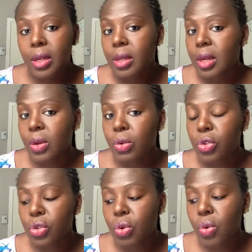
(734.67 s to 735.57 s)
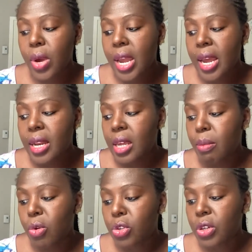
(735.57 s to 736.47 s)
They don't show any
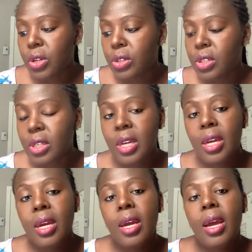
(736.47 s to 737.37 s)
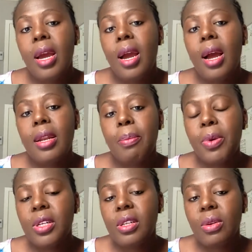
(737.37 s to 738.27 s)
emotions. And the
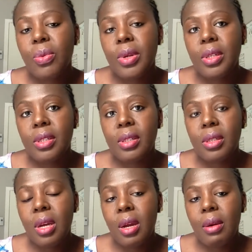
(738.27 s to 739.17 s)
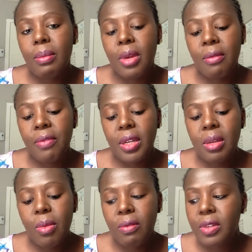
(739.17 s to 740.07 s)
person who is a
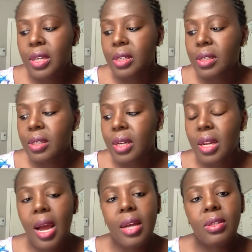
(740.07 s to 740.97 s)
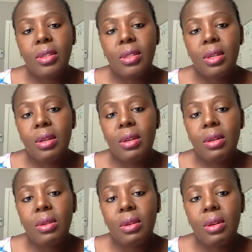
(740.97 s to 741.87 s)
victim of this, it has
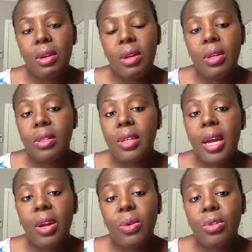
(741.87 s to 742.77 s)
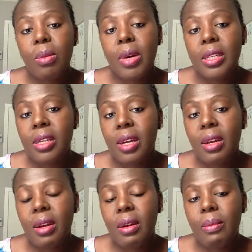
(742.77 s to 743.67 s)

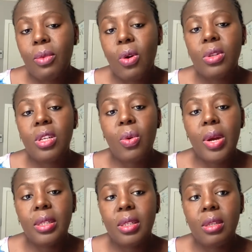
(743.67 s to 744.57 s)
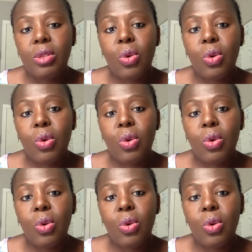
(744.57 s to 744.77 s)
psychosomatic consequences.